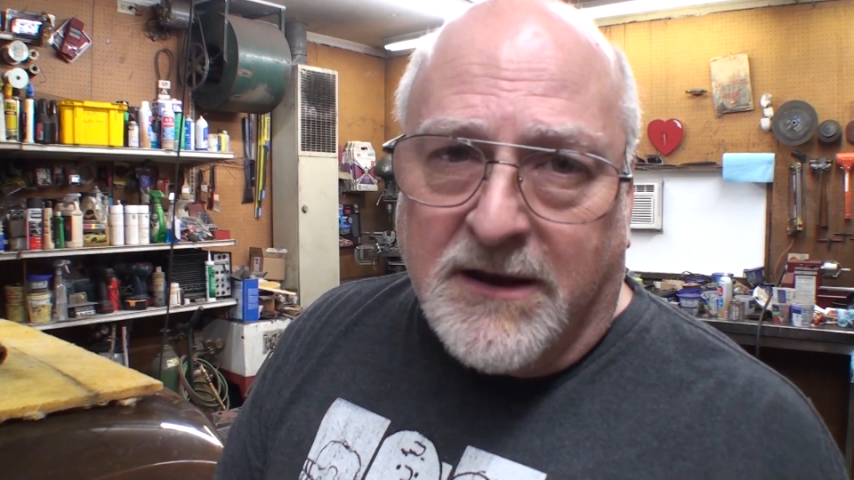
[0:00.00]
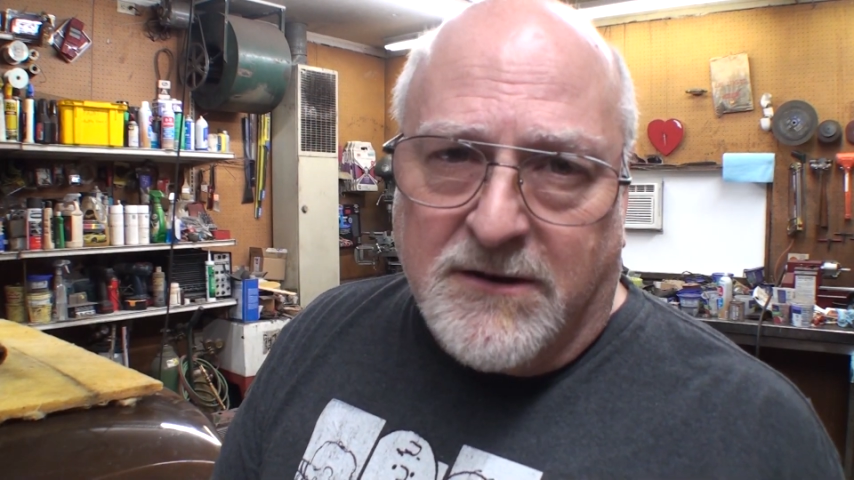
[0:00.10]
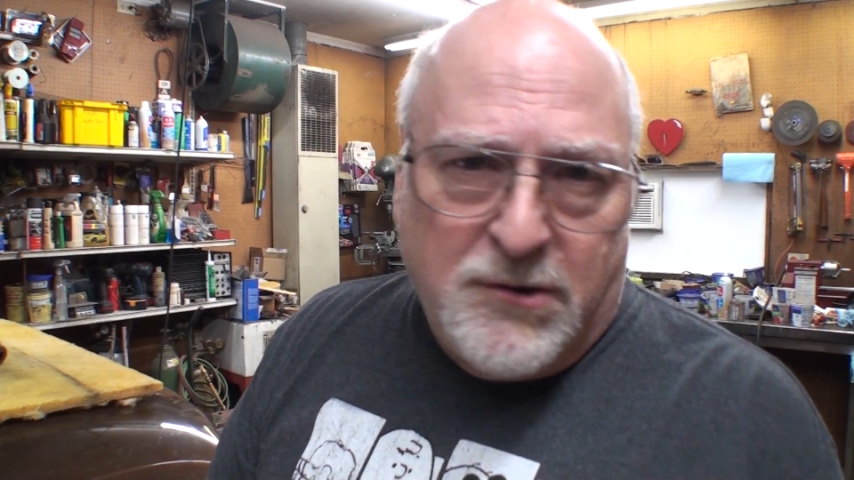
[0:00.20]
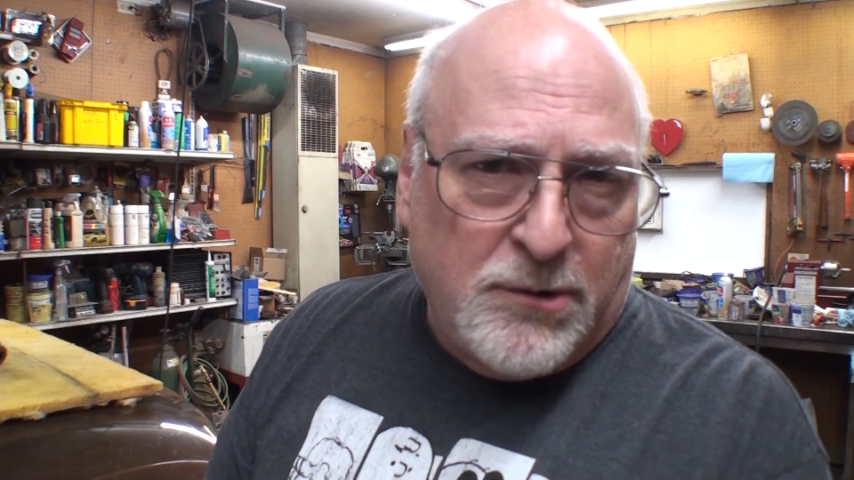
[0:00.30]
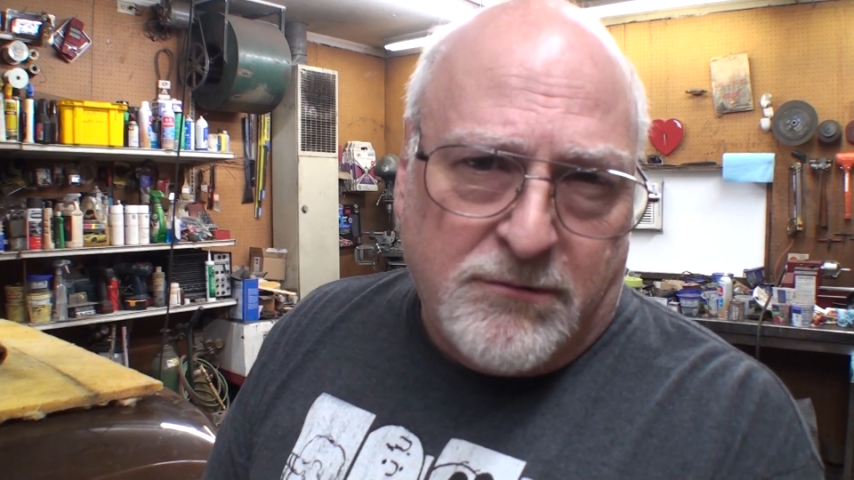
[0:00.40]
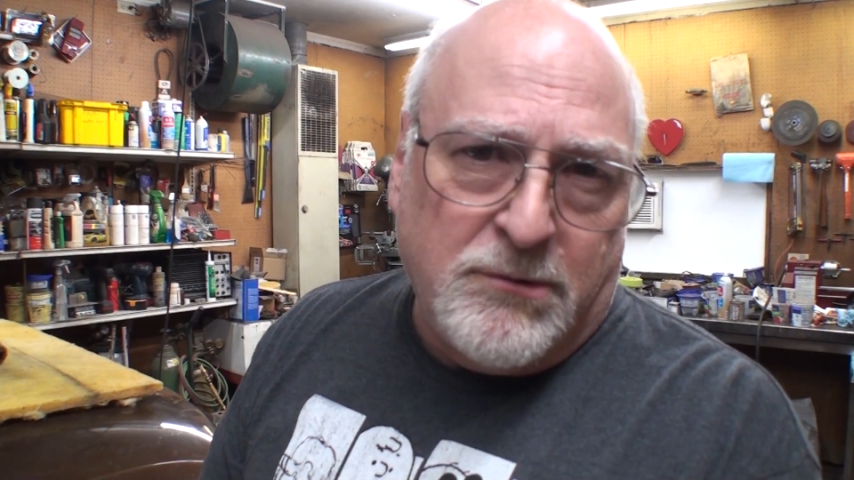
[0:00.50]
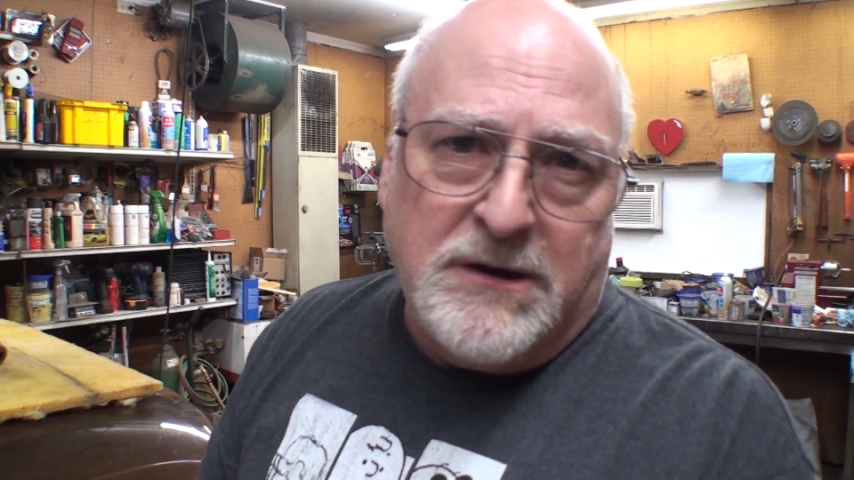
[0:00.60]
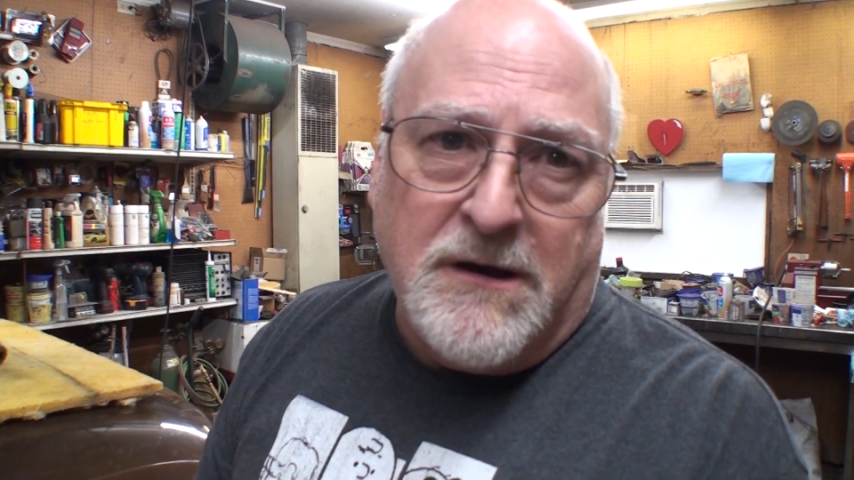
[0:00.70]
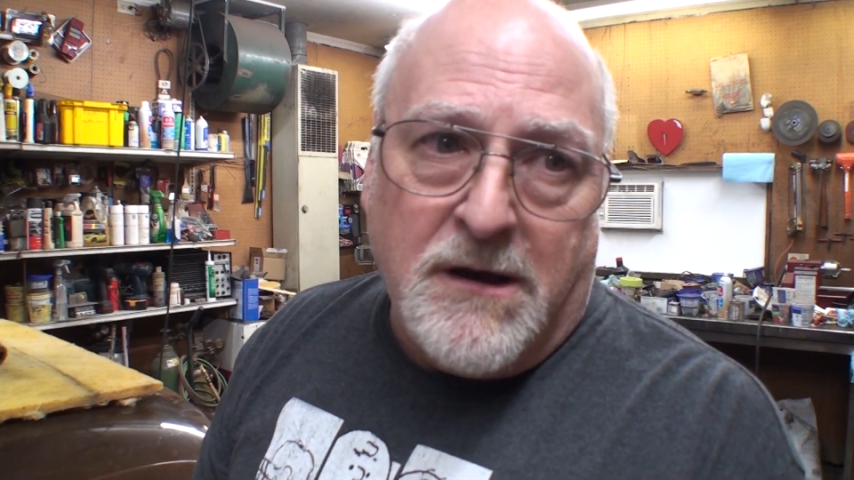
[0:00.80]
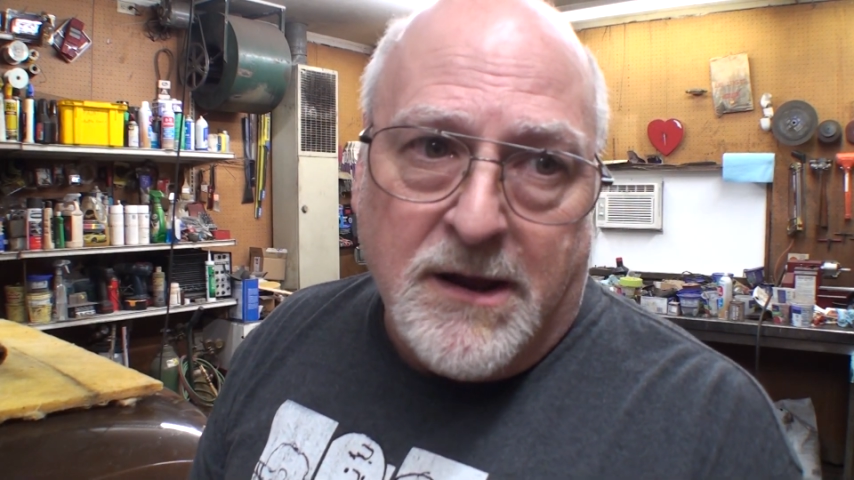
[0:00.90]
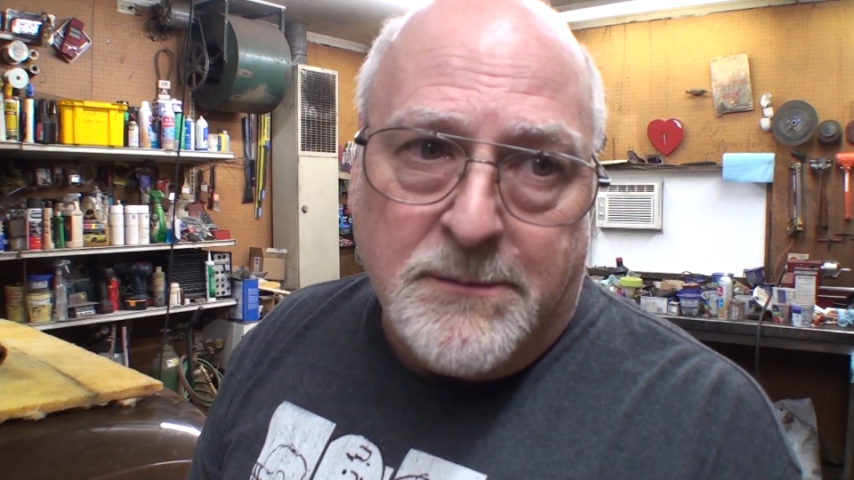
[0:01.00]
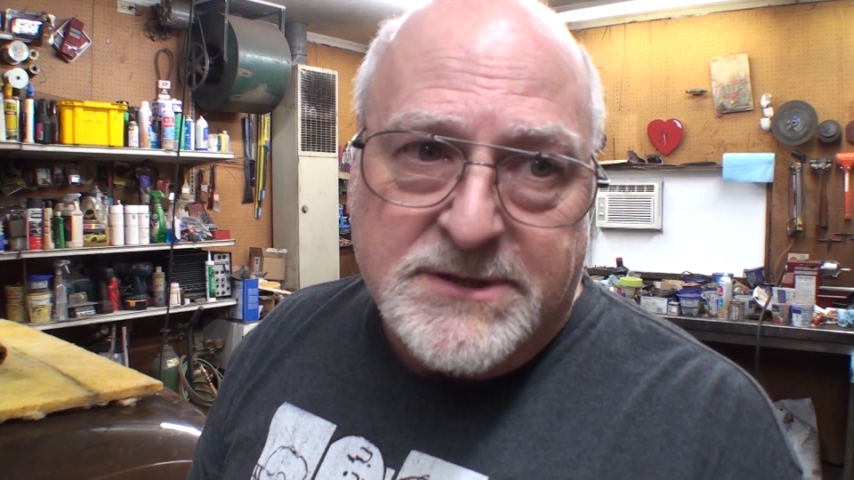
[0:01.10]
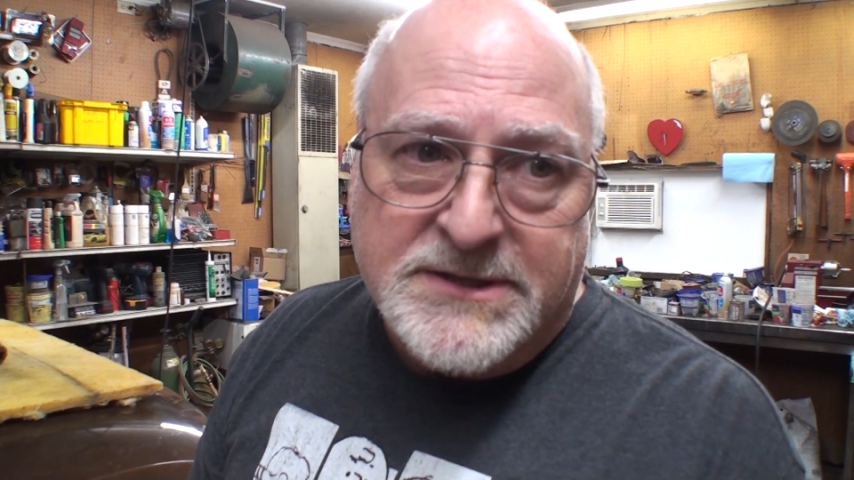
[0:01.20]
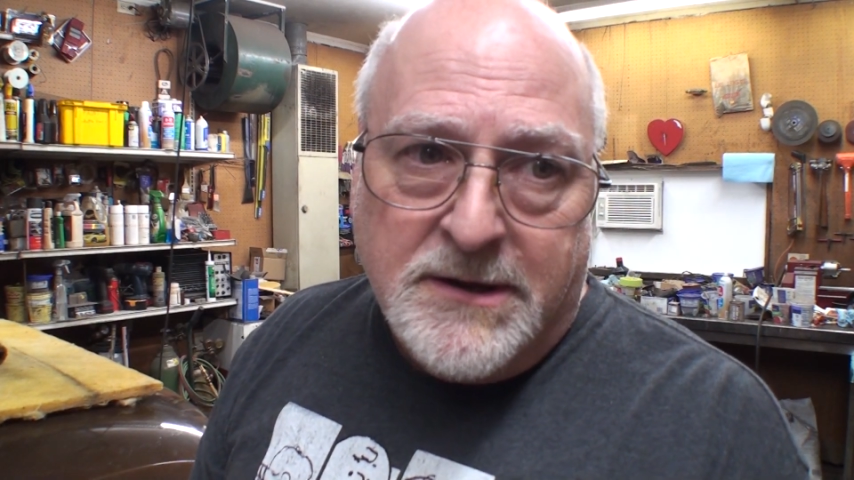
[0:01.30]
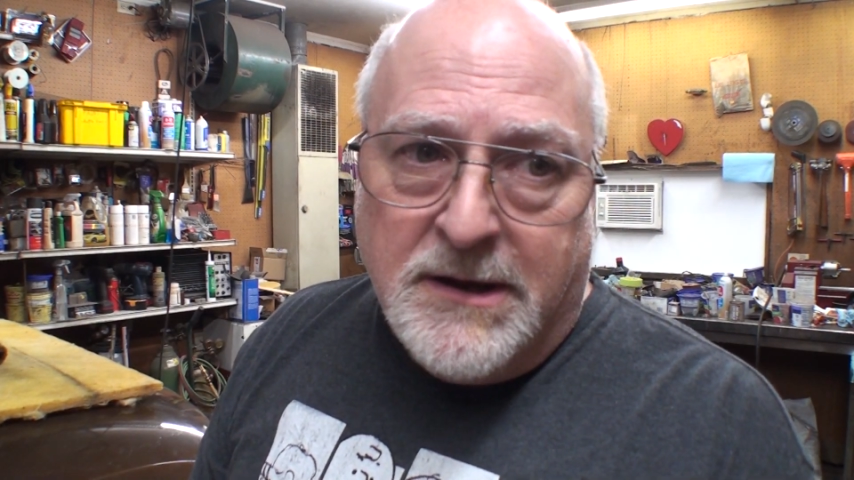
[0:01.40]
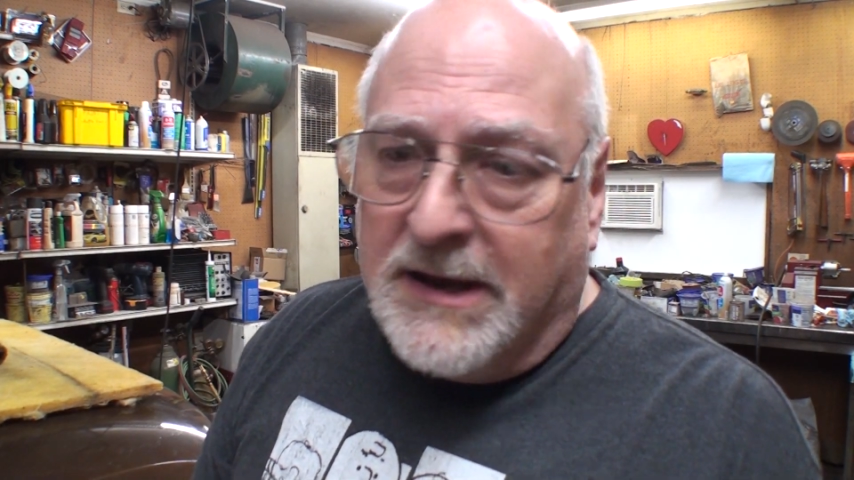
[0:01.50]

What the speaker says: it 2 or 3 times,